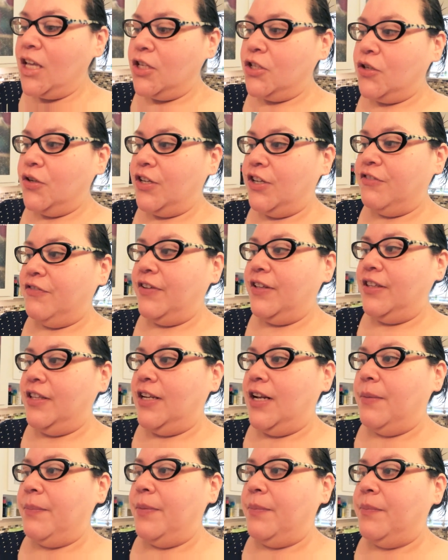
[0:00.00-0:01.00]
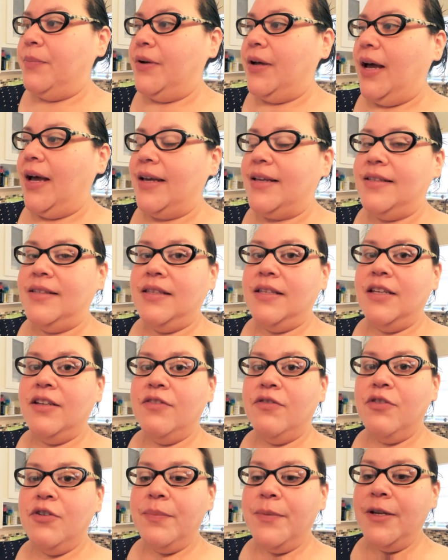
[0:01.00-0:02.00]
So he filled it up and put ice in it
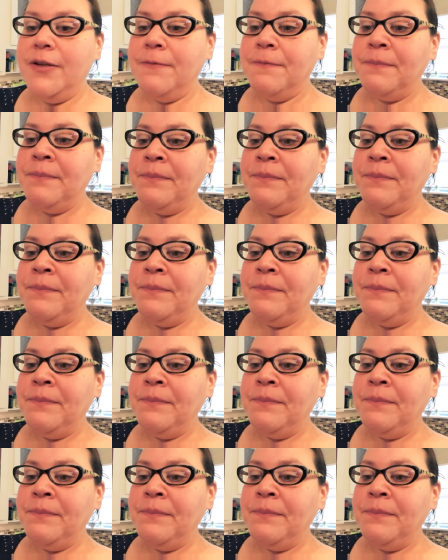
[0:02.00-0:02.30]
for me.